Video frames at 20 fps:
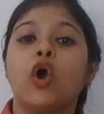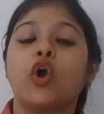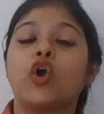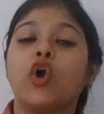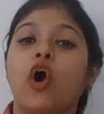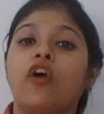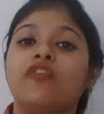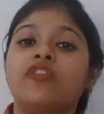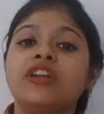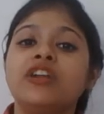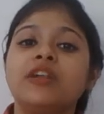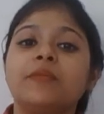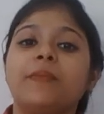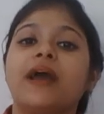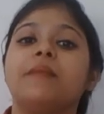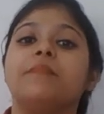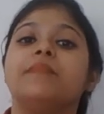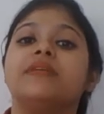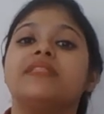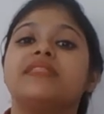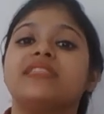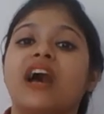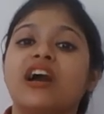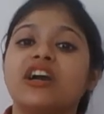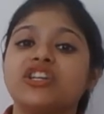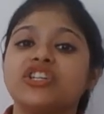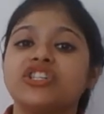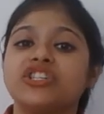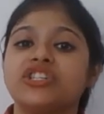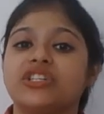governed by
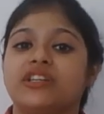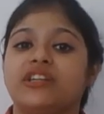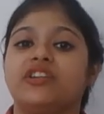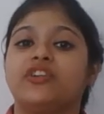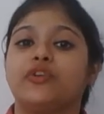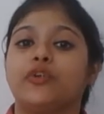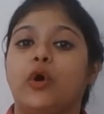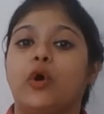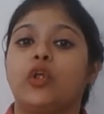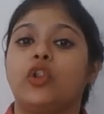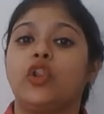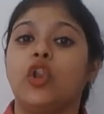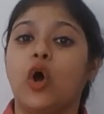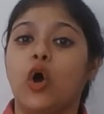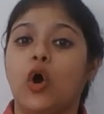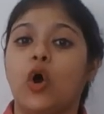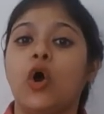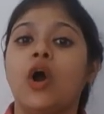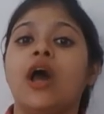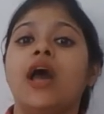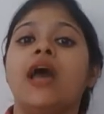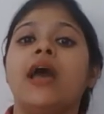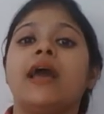Mitakshara law